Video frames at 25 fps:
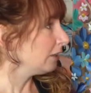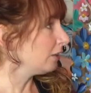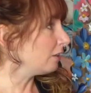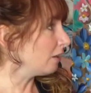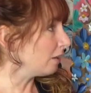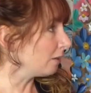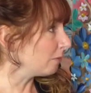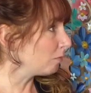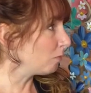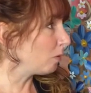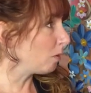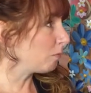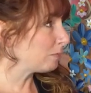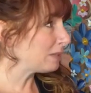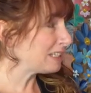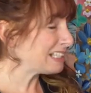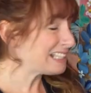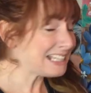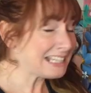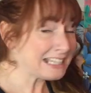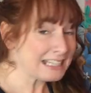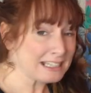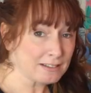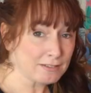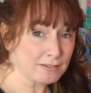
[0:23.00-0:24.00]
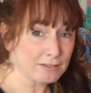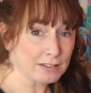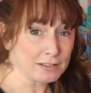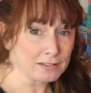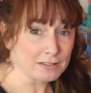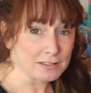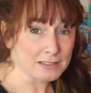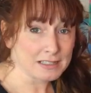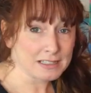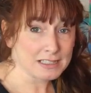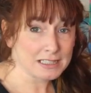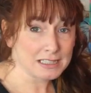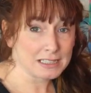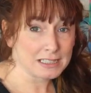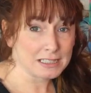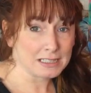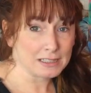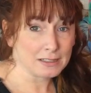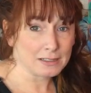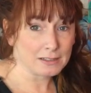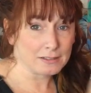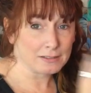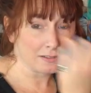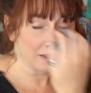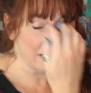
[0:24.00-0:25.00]
knowing what materials to
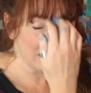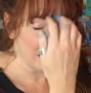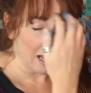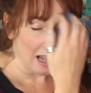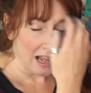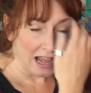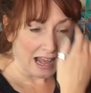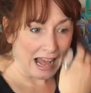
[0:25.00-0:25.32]
use,